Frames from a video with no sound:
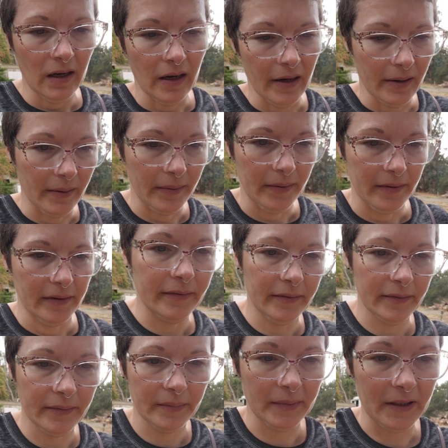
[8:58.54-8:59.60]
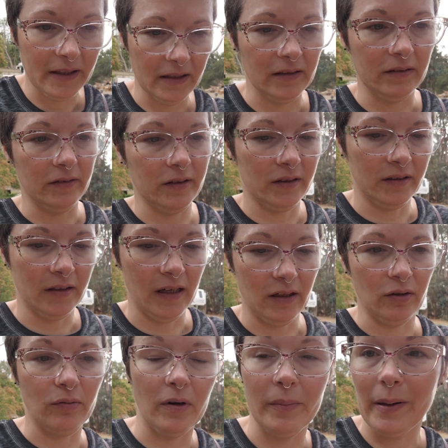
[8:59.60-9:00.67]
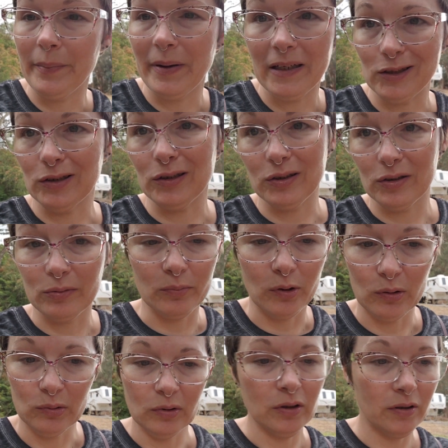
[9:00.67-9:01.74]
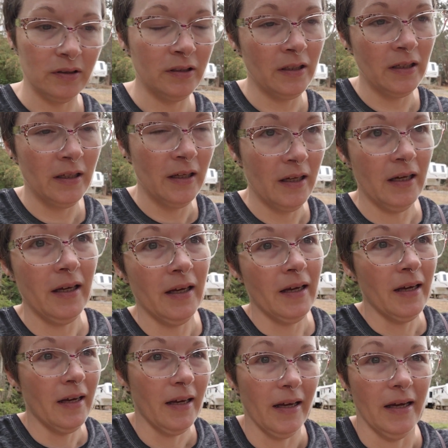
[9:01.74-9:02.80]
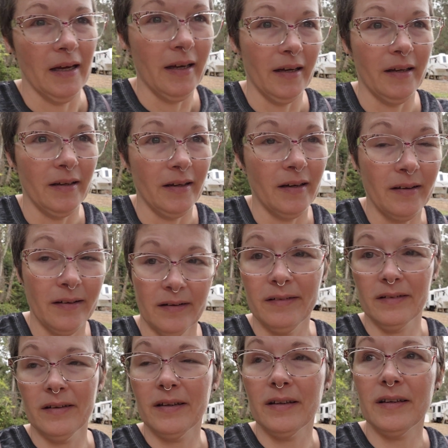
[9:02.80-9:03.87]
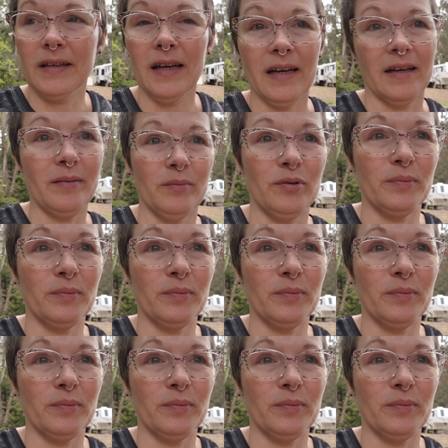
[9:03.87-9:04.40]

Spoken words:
because I don't want my mattress to mold. And yeah, I'm